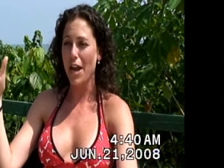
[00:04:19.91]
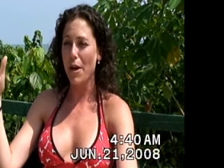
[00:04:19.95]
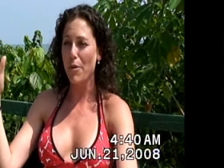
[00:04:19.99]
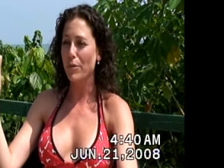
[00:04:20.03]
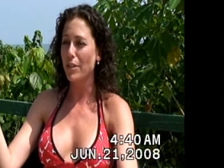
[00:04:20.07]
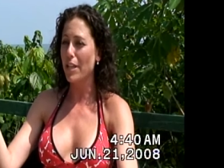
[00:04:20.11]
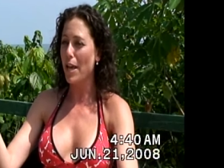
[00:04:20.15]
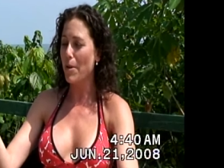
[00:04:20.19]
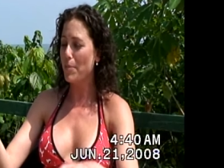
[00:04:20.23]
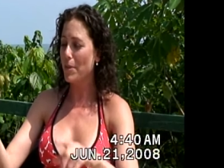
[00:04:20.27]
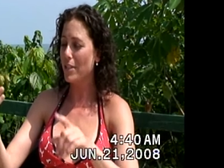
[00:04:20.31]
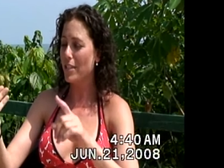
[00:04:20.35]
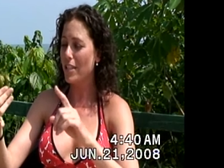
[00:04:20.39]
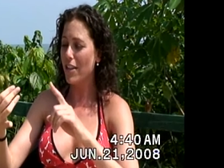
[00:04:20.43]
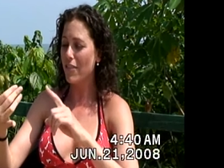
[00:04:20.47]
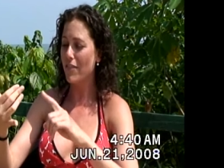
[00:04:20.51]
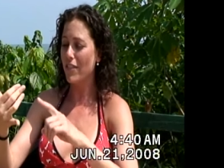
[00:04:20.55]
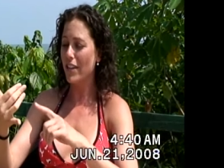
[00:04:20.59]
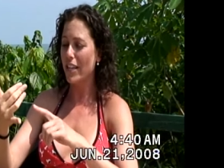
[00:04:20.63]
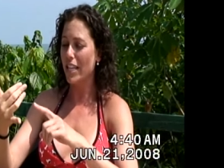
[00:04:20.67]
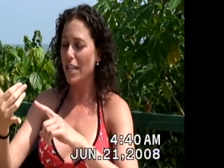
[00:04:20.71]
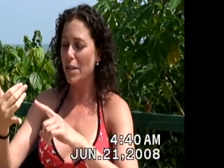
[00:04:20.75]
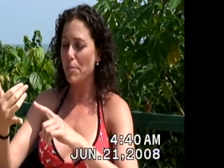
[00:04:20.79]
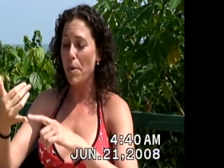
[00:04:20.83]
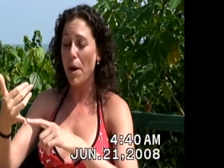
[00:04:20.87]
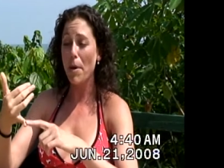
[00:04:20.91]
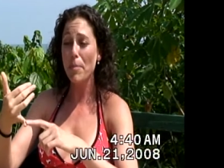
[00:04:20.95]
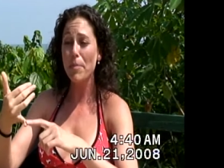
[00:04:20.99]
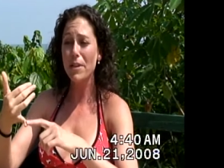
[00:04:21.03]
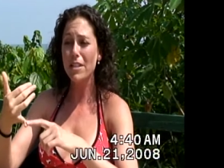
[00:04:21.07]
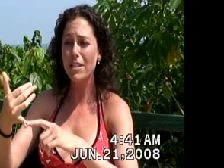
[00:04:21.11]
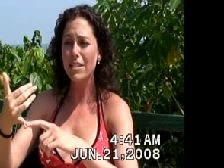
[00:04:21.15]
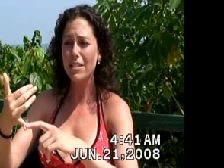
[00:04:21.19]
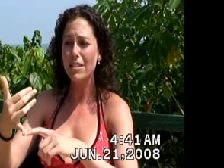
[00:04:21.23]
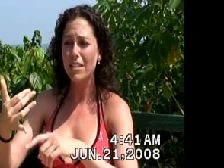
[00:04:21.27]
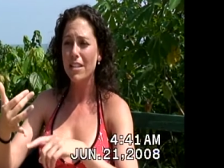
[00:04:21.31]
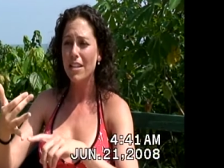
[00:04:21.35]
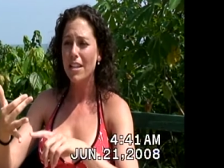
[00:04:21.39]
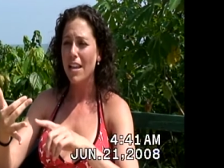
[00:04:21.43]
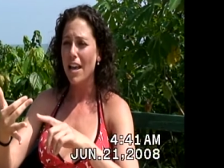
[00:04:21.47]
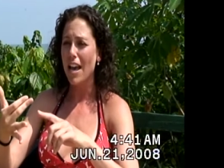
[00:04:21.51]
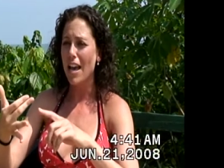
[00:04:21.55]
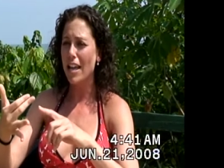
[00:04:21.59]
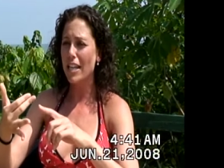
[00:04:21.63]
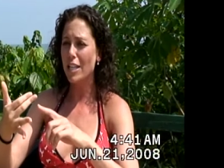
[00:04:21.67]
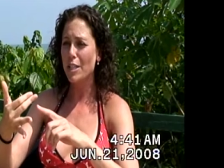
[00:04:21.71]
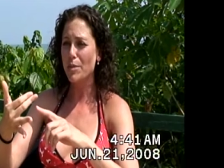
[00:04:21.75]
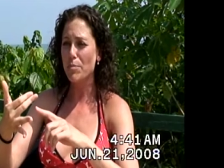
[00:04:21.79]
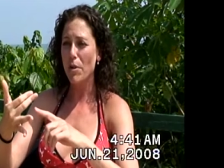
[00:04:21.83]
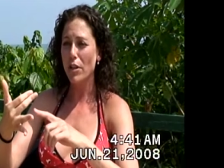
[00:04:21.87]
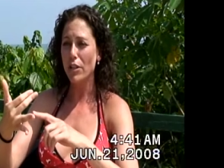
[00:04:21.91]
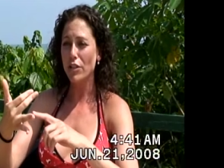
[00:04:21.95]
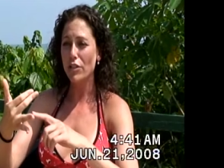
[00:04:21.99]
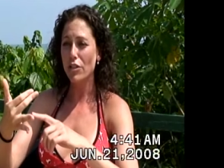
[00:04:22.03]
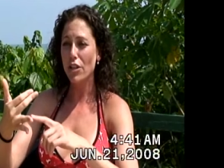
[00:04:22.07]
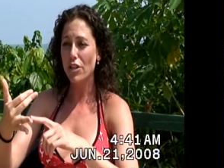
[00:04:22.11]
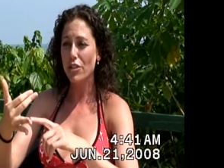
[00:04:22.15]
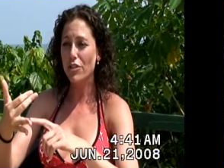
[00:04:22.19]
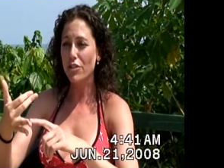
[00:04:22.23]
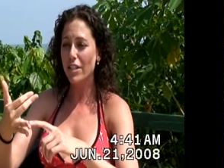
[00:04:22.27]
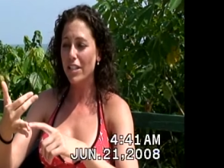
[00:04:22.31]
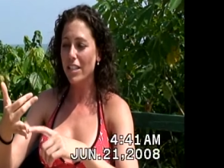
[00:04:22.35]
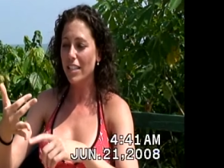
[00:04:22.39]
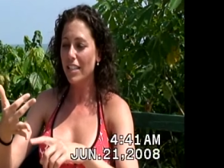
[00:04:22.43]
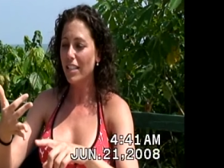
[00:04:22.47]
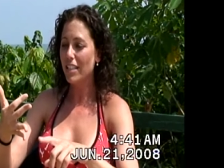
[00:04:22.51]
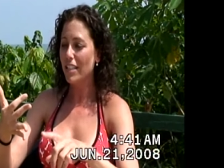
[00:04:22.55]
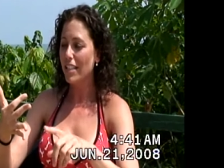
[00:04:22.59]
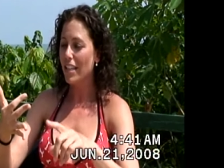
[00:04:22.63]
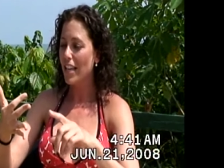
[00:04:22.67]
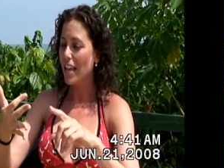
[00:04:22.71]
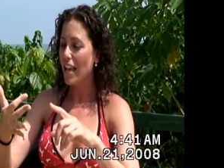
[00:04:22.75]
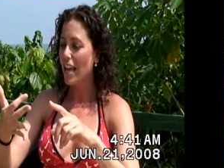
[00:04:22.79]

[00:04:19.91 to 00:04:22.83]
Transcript: I will not be saving any puppies, any small children,